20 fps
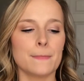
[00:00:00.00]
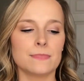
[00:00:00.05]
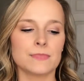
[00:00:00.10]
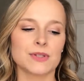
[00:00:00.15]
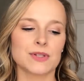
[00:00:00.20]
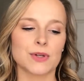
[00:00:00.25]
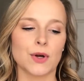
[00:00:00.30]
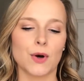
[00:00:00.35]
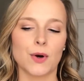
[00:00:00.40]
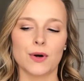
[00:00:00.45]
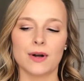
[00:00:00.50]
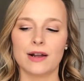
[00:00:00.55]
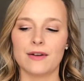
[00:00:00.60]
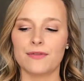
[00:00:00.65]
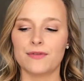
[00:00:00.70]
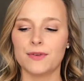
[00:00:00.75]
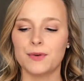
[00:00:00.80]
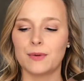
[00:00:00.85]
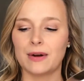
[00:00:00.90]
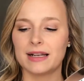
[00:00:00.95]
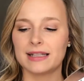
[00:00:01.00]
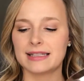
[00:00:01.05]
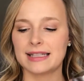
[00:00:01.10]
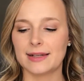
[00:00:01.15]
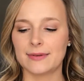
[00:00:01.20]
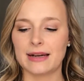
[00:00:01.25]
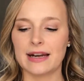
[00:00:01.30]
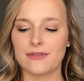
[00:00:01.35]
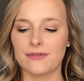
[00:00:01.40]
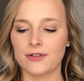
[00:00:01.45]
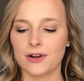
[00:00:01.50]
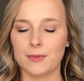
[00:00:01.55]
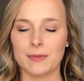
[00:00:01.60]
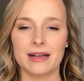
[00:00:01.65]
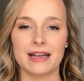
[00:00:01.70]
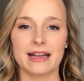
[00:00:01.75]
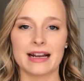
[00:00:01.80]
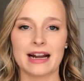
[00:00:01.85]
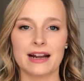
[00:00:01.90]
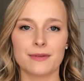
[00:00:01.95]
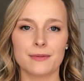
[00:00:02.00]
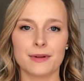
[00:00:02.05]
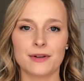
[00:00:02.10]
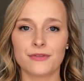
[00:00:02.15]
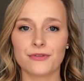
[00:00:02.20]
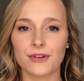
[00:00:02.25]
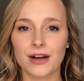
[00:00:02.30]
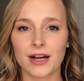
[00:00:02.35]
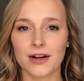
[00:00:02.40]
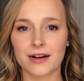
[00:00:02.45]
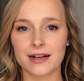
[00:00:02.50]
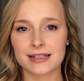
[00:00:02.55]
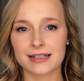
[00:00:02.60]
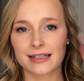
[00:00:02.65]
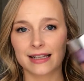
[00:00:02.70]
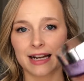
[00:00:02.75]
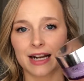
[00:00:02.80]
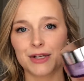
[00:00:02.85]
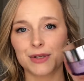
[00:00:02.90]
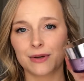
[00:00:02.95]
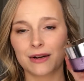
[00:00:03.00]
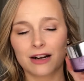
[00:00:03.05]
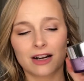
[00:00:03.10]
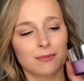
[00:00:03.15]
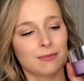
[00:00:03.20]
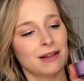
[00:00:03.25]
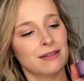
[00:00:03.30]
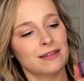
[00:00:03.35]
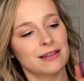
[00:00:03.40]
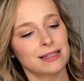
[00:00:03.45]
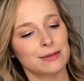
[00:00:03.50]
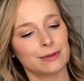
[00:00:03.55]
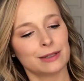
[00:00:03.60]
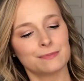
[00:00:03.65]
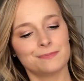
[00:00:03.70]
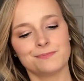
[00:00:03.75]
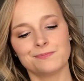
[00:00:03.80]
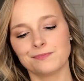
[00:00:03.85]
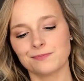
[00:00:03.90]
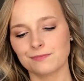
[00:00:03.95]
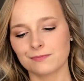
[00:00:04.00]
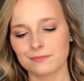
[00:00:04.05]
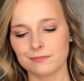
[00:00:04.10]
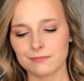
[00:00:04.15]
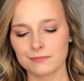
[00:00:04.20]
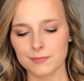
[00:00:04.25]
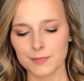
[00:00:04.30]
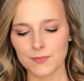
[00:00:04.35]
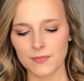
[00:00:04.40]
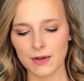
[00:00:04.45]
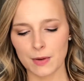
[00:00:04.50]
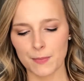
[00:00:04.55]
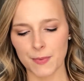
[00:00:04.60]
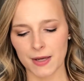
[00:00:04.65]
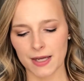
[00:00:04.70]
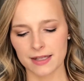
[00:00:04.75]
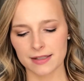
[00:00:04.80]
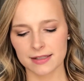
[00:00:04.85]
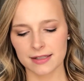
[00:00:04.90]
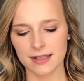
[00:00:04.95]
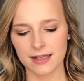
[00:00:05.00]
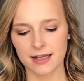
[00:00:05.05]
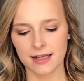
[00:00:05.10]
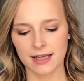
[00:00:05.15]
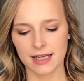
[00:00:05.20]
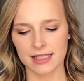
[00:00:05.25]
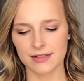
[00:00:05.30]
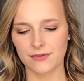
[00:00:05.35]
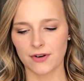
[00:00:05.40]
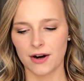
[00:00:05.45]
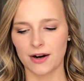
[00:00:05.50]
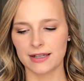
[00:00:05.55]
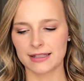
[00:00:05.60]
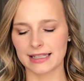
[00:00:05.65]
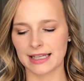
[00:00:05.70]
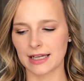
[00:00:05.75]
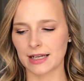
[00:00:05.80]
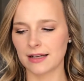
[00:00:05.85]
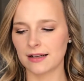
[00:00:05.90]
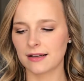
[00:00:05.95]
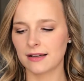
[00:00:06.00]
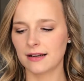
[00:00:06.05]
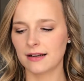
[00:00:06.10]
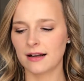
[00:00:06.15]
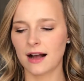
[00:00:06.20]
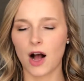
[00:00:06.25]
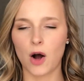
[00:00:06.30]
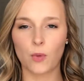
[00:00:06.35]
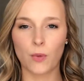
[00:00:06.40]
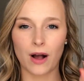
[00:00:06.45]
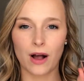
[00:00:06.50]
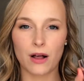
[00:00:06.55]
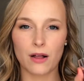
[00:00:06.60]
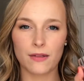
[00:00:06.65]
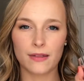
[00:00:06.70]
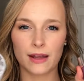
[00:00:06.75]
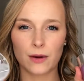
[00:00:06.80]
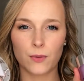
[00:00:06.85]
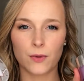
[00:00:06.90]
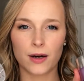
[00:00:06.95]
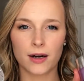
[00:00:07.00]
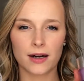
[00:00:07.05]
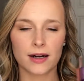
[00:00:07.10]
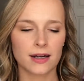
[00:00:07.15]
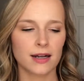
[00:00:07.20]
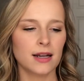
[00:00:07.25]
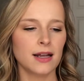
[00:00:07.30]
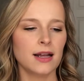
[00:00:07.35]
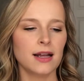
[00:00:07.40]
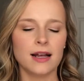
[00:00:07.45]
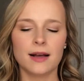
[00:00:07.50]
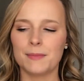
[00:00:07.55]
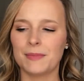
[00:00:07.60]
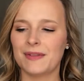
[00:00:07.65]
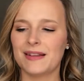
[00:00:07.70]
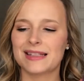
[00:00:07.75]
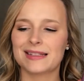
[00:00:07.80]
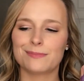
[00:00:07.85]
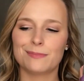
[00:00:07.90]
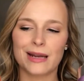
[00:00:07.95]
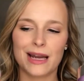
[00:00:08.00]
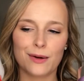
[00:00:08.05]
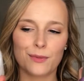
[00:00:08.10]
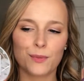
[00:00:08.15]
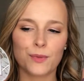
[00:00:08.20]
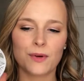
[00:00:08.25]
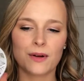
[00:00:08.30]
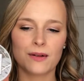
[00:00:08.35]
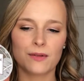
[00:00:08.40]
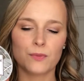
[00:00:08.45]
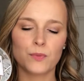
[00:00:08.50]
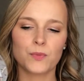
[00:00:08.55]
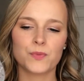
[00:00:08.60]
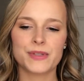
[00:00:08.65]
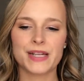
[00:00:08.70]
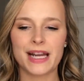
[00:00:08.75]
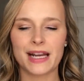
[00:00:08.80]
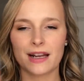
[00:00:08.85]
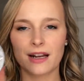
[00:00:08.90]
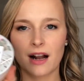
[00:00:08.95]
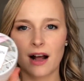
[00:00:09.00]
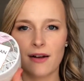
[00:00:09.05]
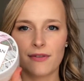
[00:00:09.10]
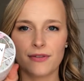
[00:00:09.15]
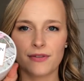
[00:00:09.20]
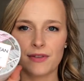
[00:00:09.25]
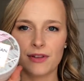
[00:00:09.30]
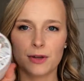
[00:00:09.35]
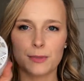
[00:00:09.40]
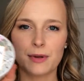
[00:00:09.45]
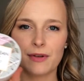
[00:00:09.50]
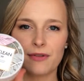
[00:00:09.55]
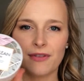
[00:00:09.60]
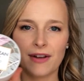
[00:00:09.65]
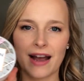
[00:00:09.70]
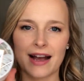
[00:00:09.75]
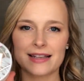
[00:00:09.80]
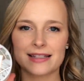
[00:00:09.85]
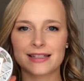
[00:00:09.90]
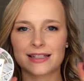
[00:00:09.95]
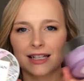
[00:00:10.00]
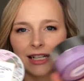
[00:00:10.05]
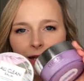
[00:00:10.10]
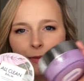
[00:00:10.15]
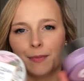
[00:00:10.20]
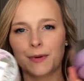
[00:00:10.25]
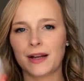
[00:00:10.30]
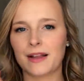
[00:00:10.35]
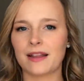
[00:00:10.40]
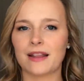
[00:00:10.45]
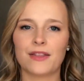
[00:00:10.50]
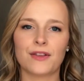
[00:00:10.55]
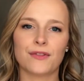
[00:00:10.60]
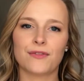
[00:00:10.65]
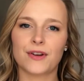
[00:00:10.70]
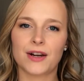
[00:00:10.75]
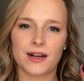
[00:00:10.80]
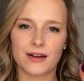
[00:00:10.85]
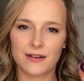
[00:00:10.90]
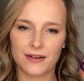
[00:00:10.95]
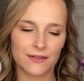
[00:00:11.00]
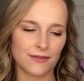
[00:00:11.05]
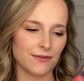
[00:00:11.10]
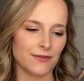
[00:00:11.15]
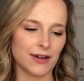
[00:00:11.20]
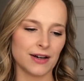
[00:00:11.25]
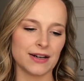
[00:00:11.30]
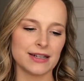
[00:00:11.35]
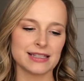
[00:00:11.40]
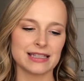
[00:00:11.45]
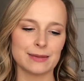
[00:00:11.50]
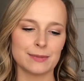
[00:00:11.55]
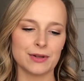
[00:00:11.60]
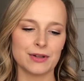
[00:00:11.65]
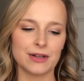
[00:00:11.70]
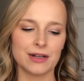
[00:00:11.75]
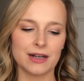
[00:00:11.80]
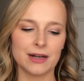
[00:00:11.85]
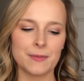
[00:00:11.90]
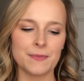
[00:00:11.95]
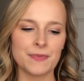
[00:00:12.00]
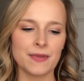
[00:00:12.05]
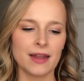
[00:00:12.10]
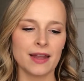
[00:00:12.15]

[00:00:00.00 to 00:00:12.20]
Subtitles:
So if you want to stay away from any kind of fragrance, then I do recommend this one. But as far as like how well they work, I mean, this may take it off a little bit faster, but they're very, very similar.